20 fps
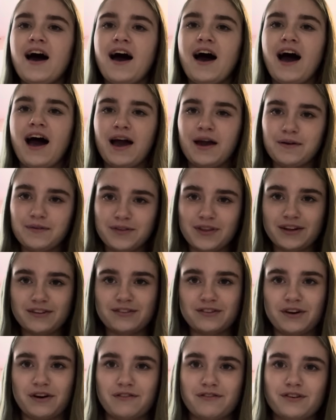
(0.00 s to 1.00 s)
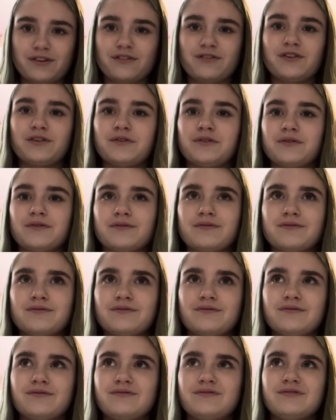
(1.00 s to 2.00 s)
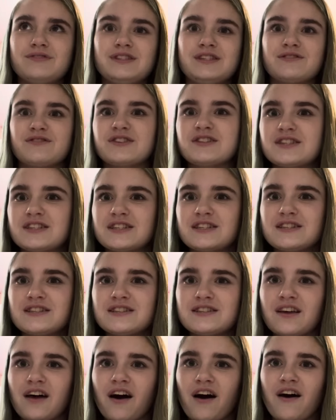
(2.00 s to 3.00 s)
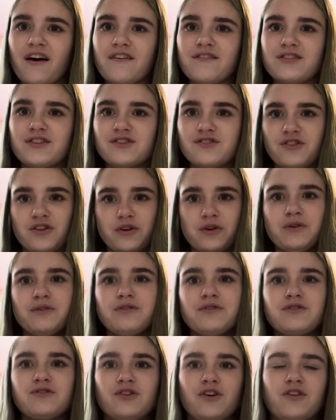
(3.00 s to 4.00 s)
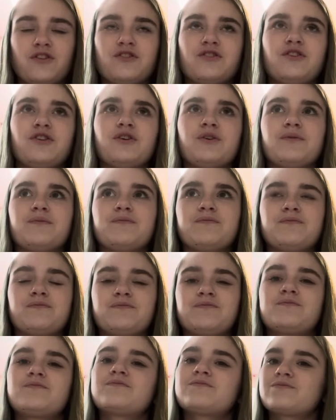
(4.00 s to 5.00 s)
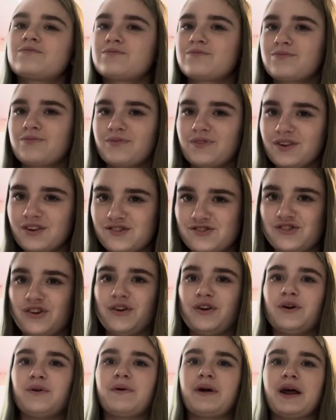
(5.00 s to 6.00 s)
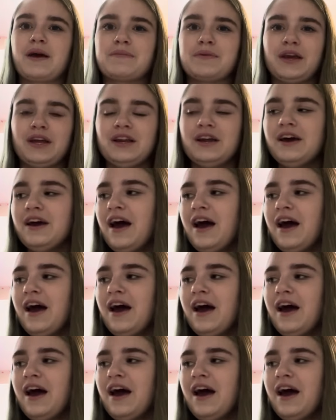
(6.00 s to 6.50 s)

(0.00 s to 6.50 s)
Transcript: I would like to go over a few differences of the shoes just to show you what I mean.